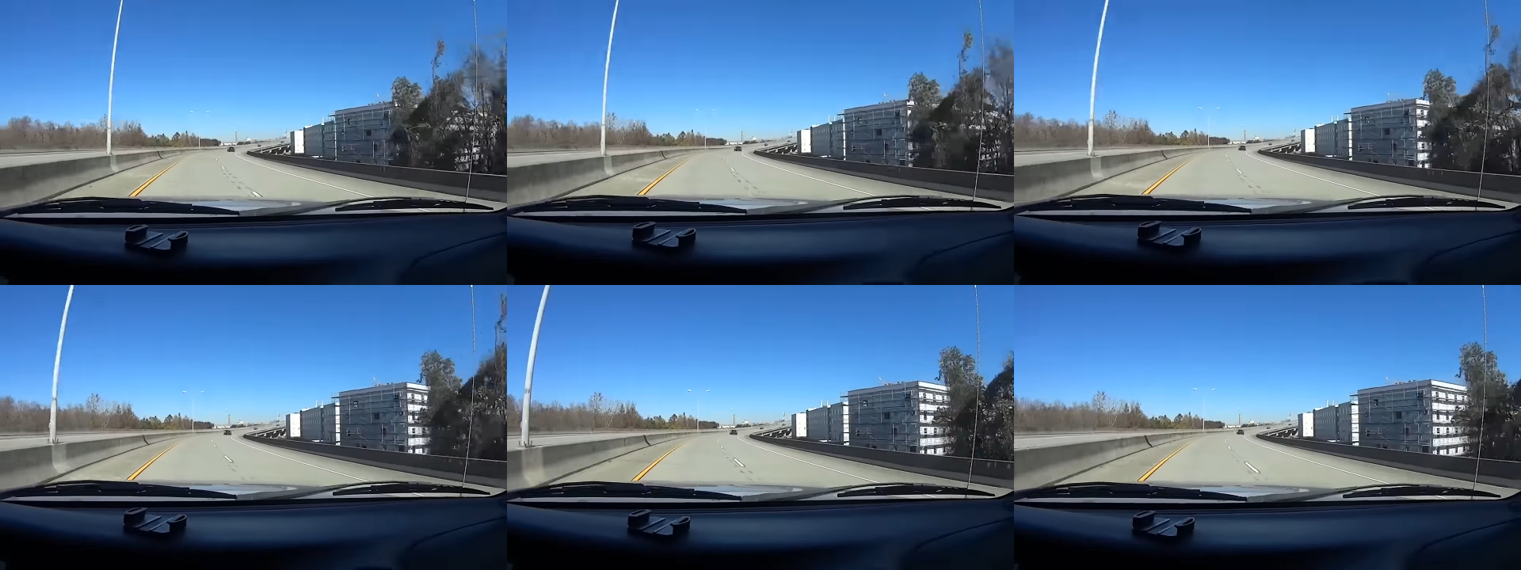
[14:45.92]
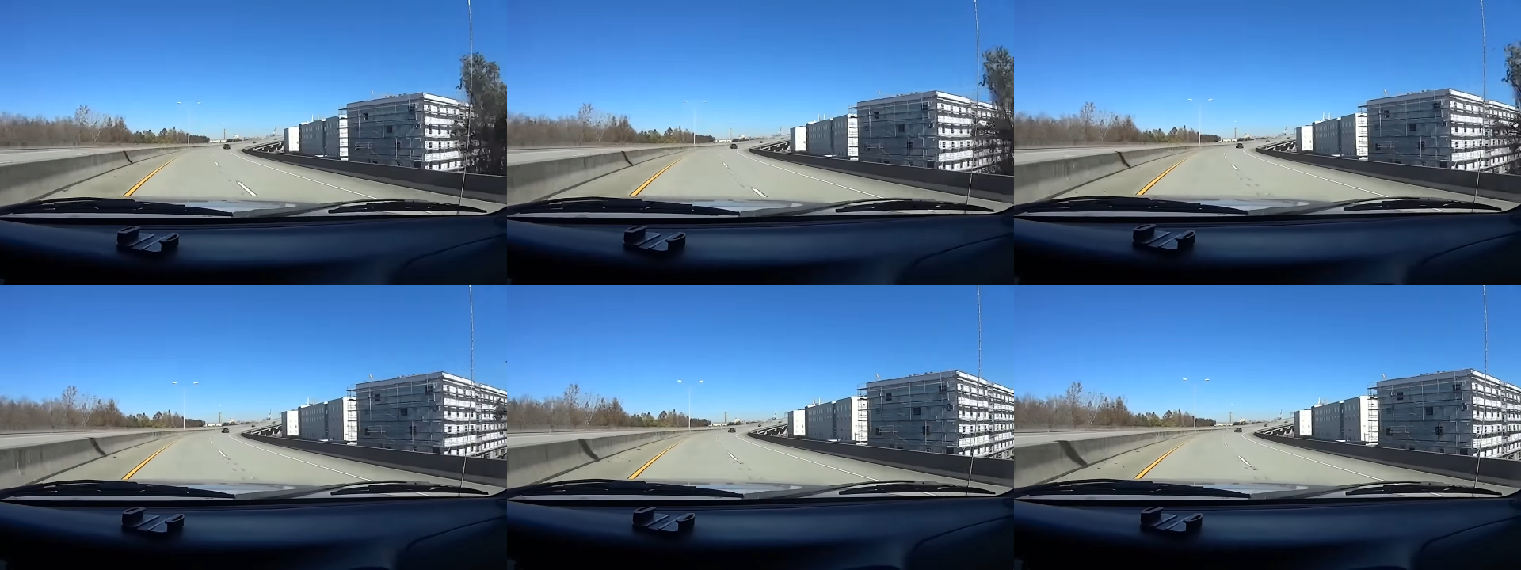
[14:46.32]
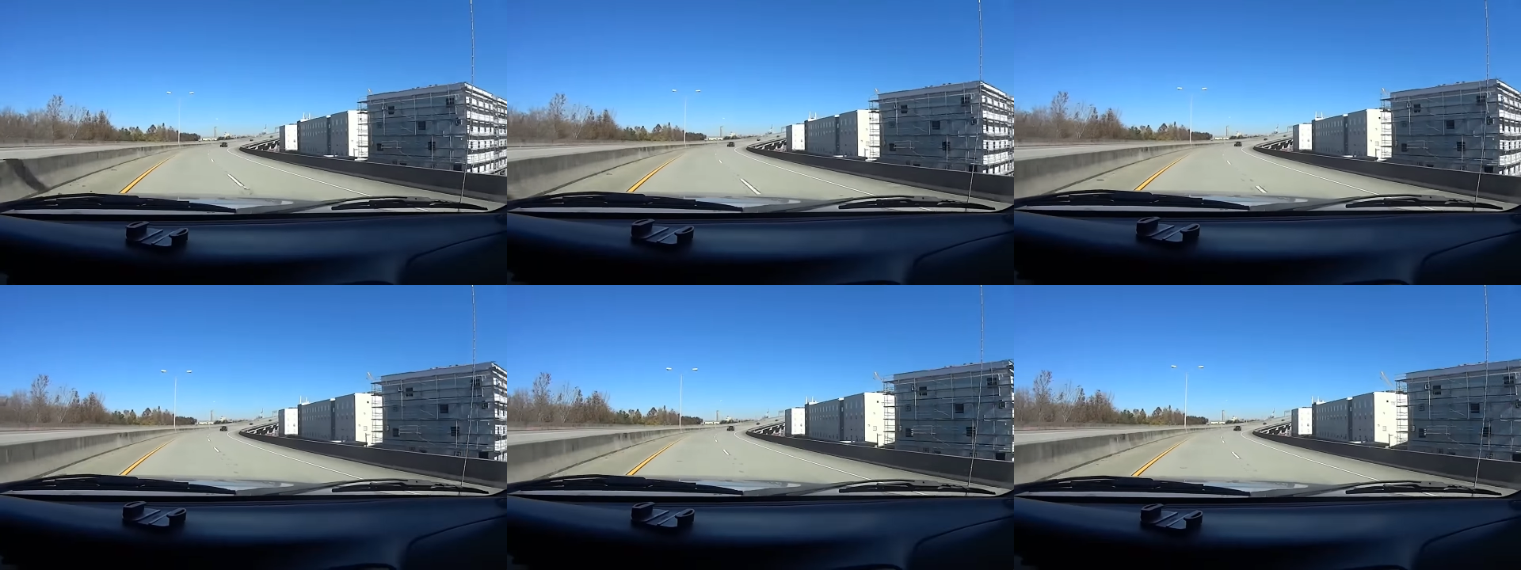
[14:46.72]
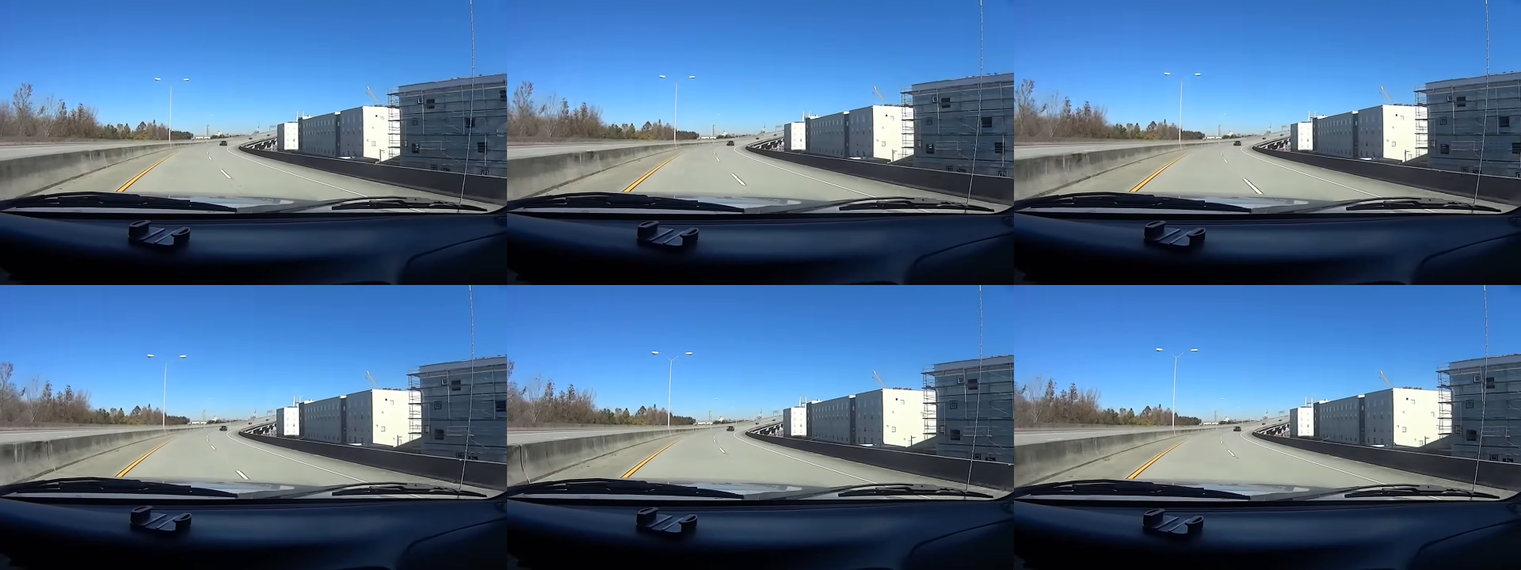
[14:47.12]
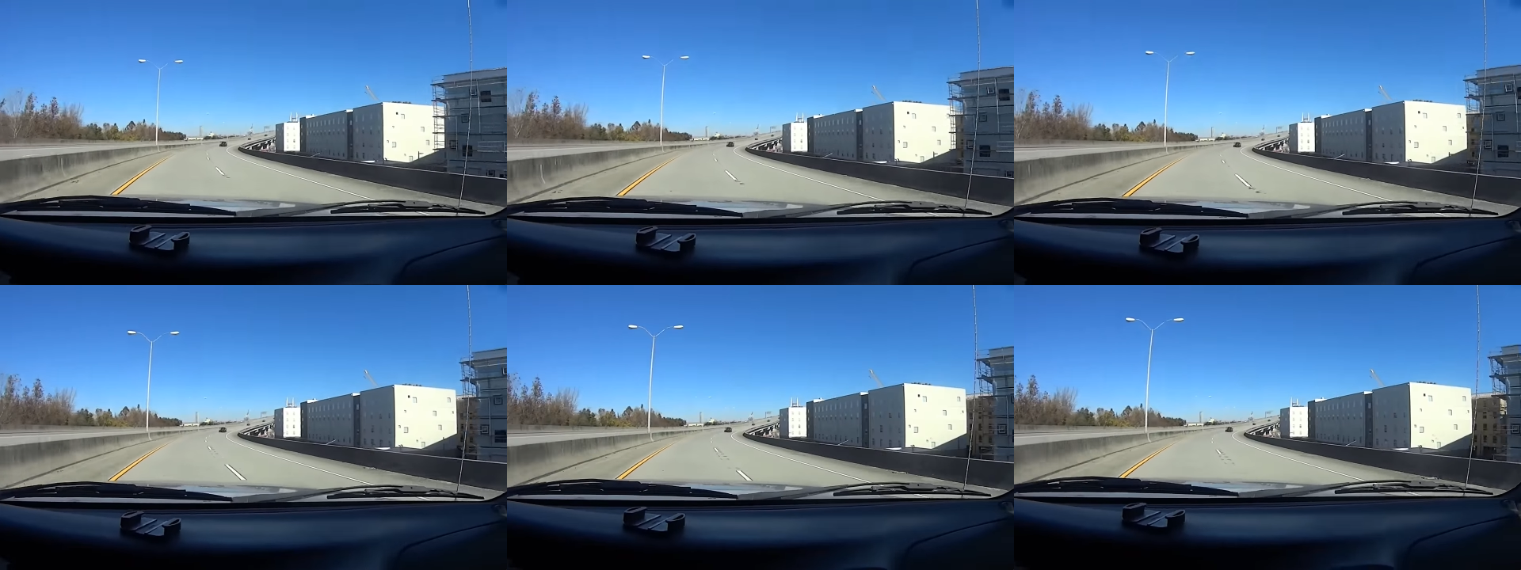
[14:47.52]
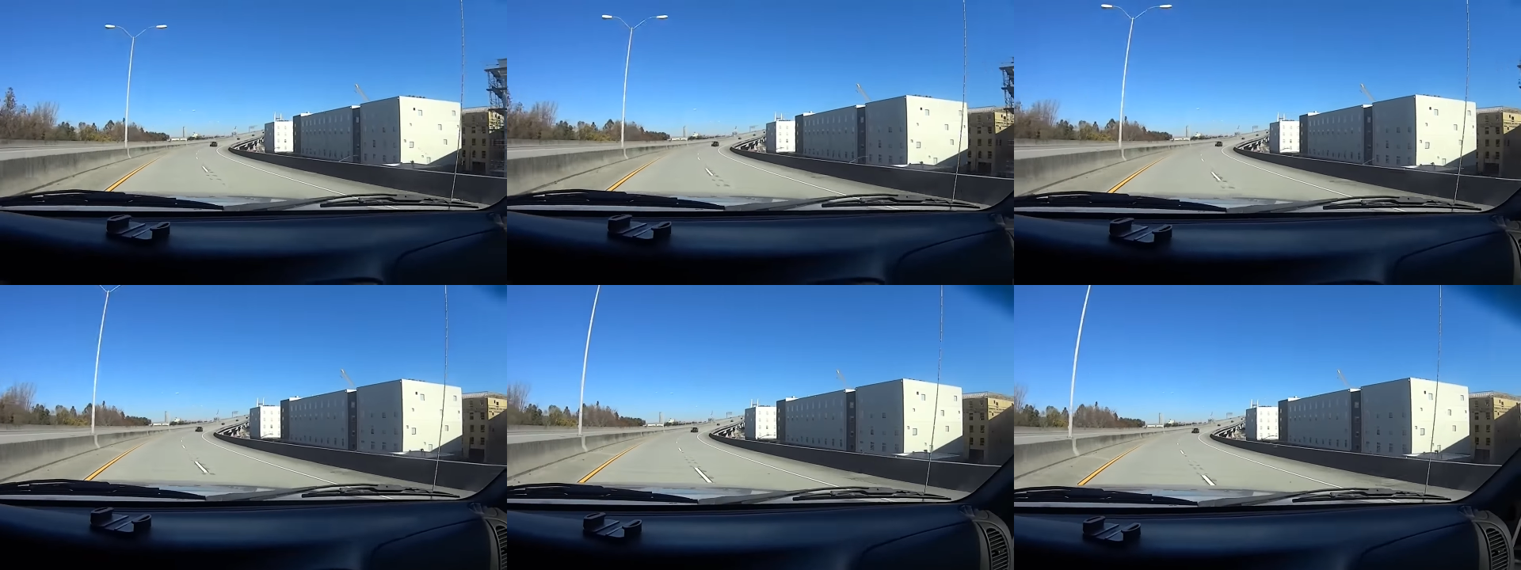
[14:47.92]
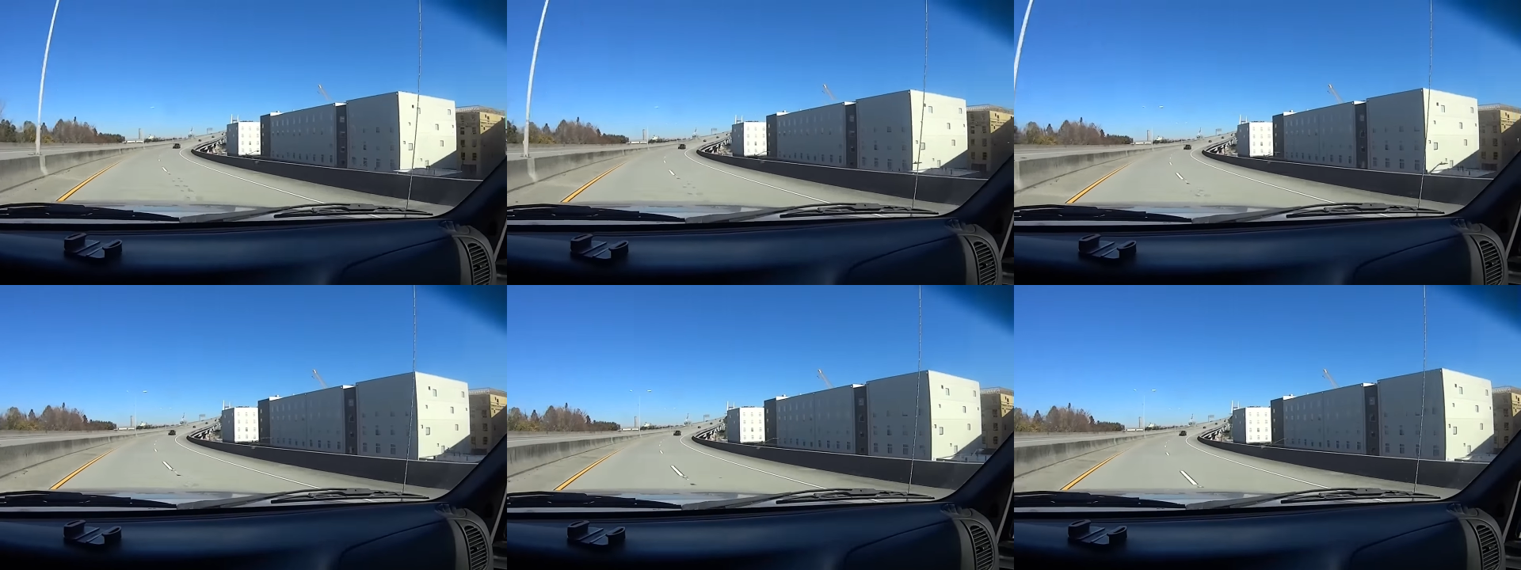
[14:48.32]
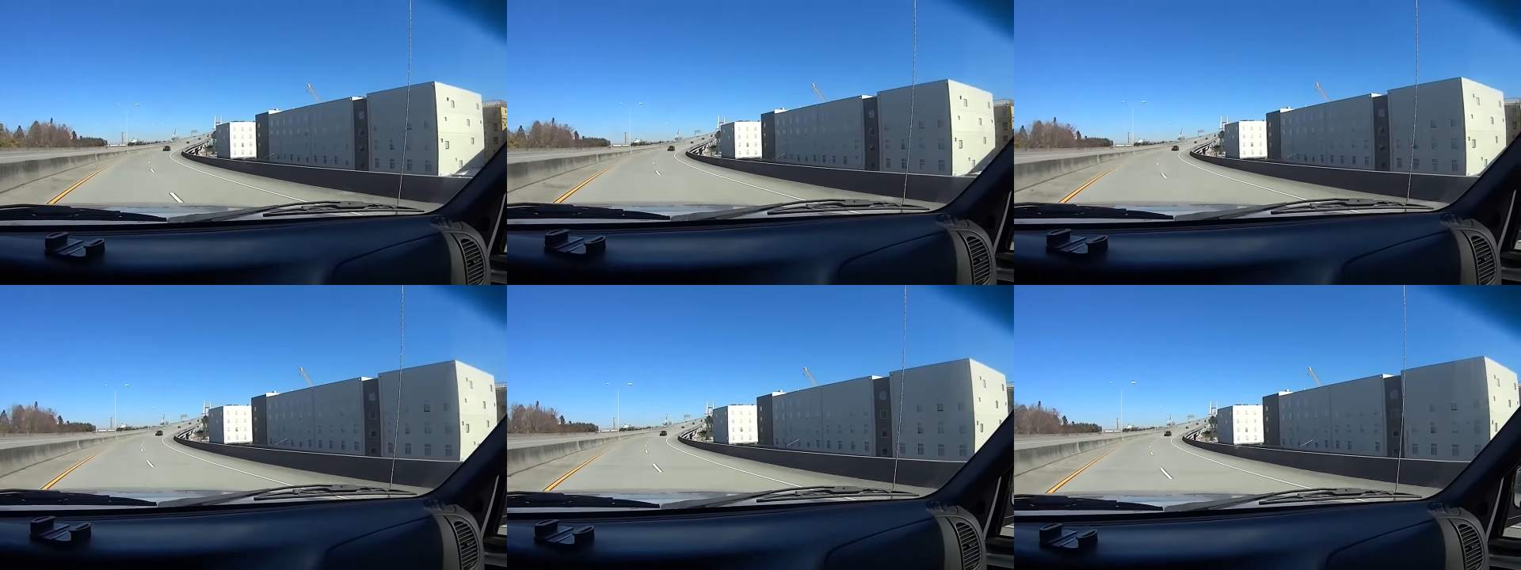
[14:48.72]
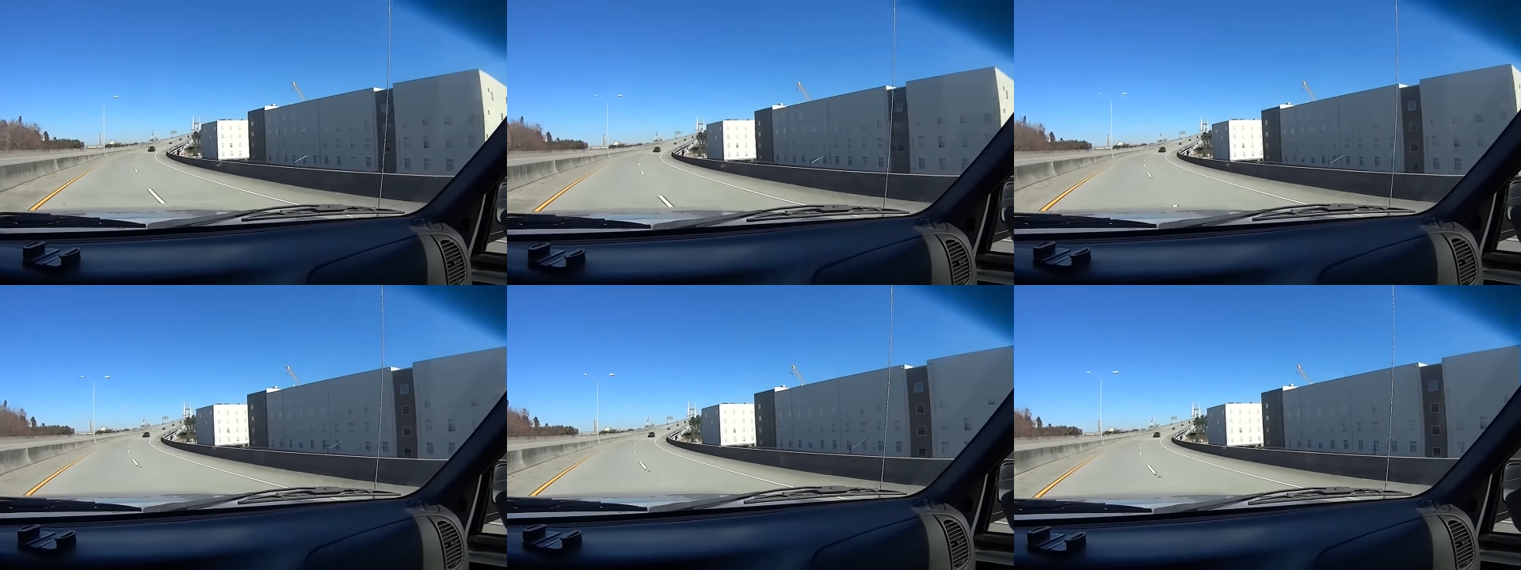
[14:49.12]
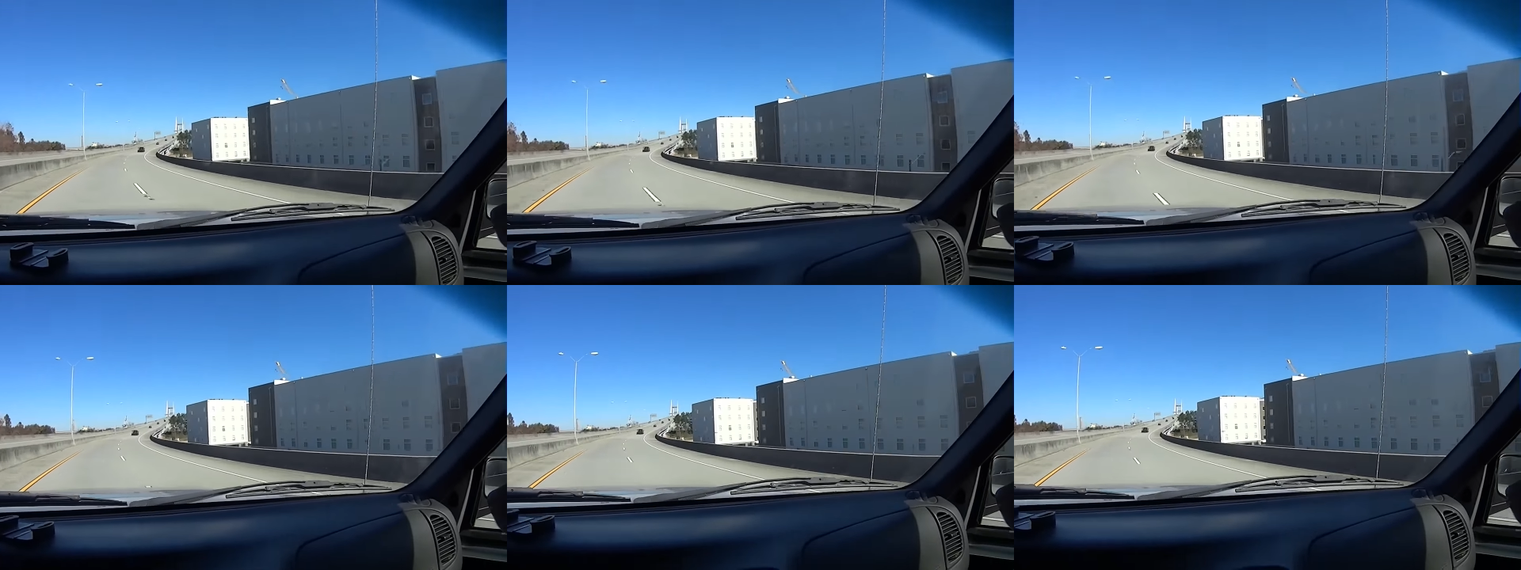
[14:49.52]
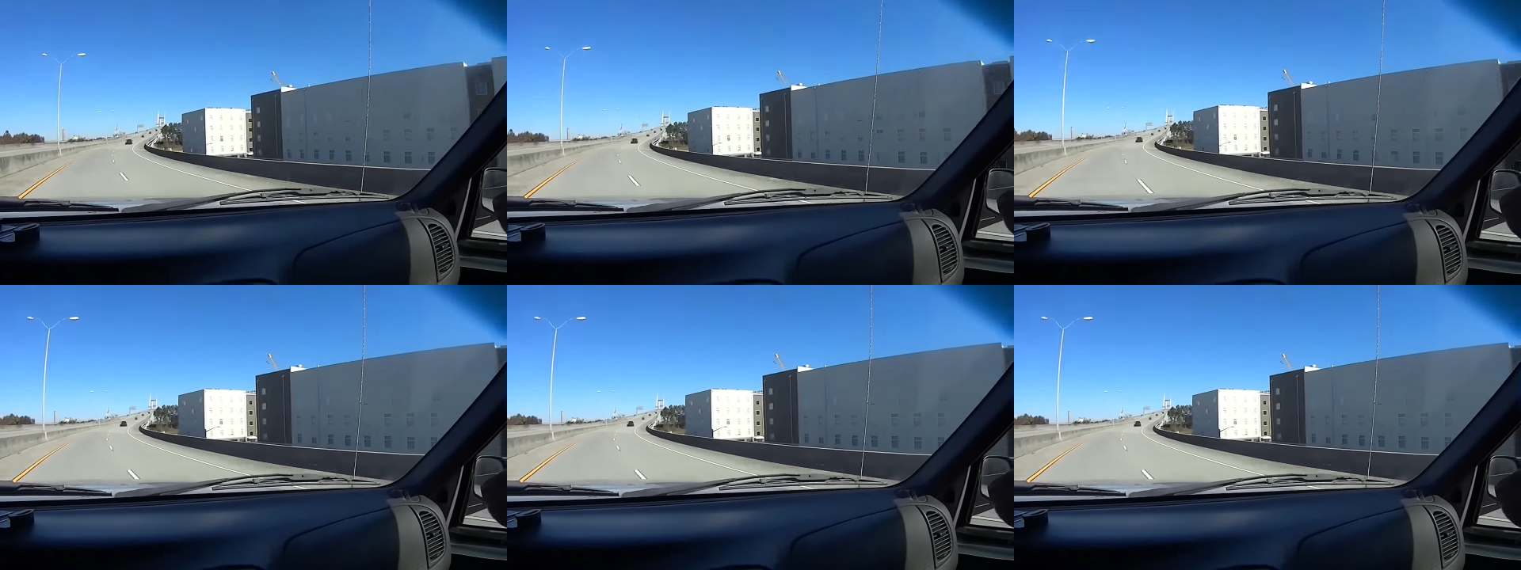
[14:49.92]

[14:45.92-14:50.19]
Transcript: [unreadable: no face in view]